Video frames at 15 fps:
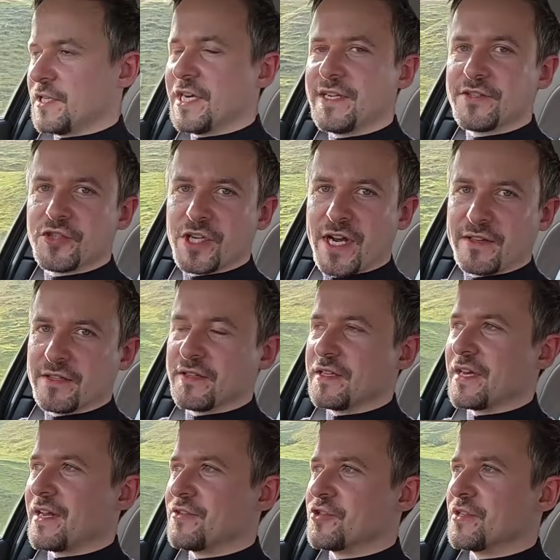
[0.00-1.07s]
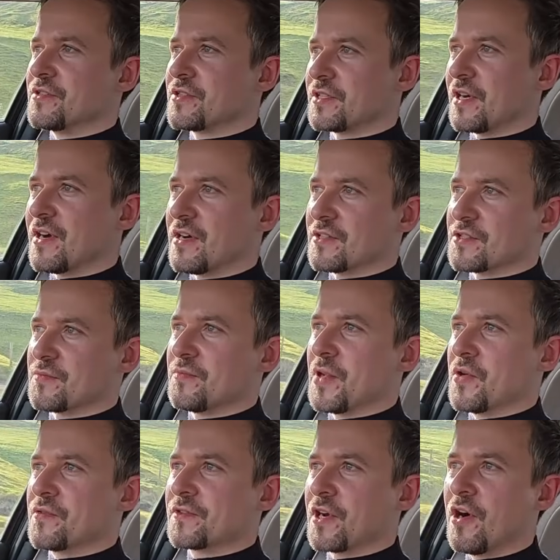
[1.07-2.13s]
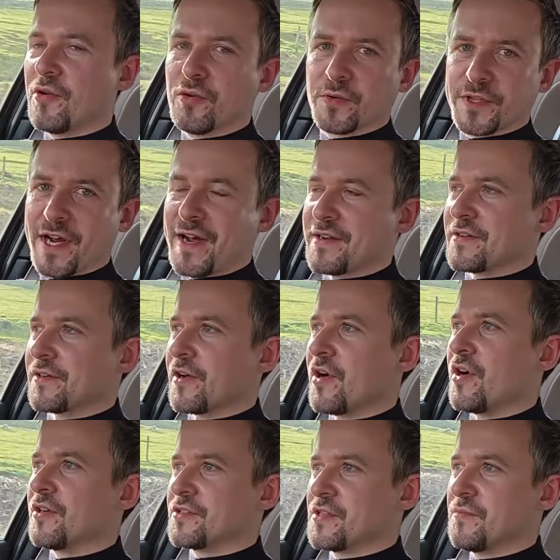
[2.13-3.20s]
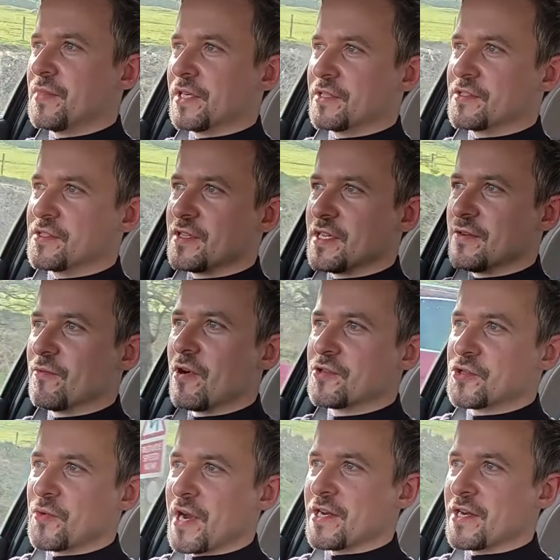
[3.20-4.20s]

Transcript: You need to check that the engine starts both cold and hot, because the rotary